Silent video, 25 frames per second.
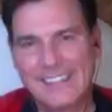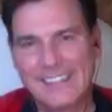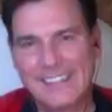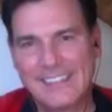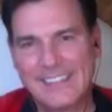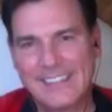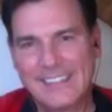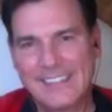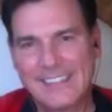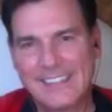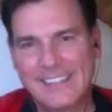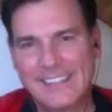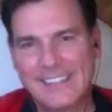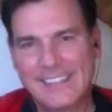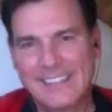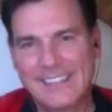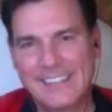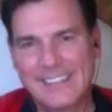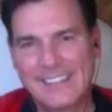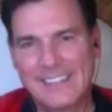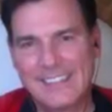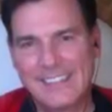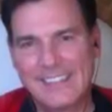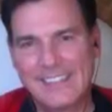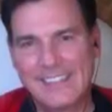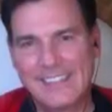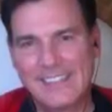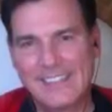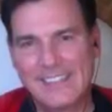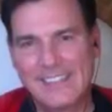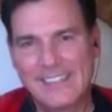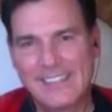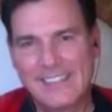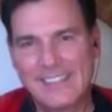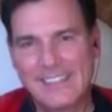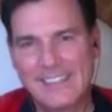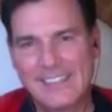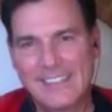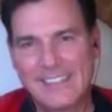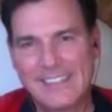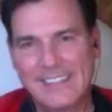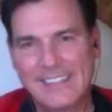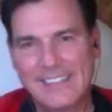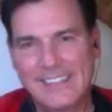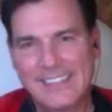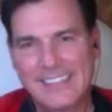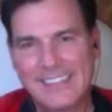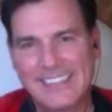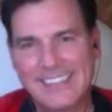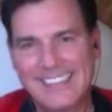
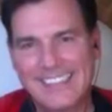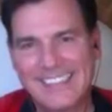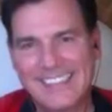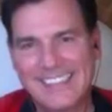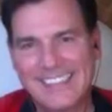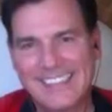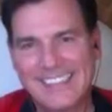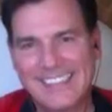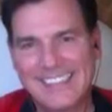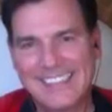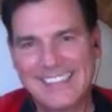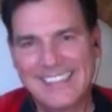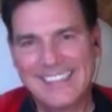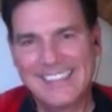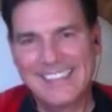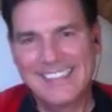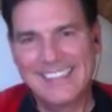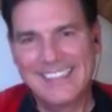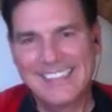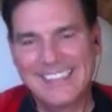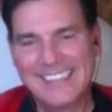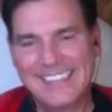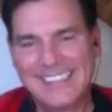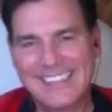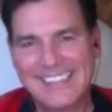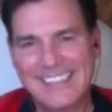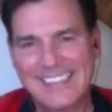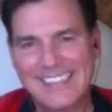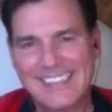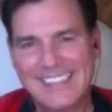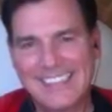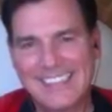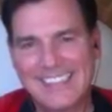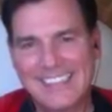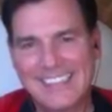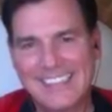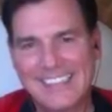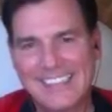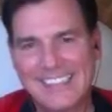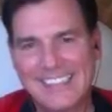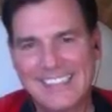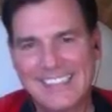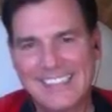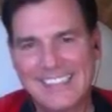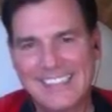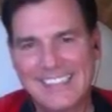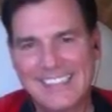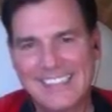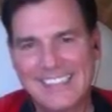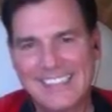
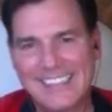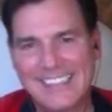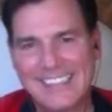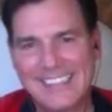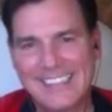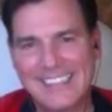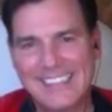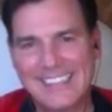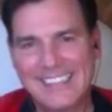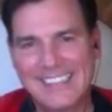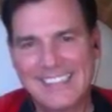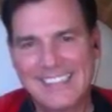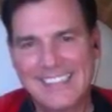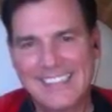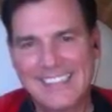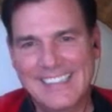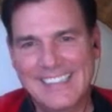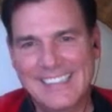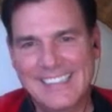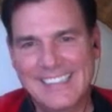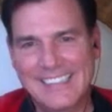[no speech]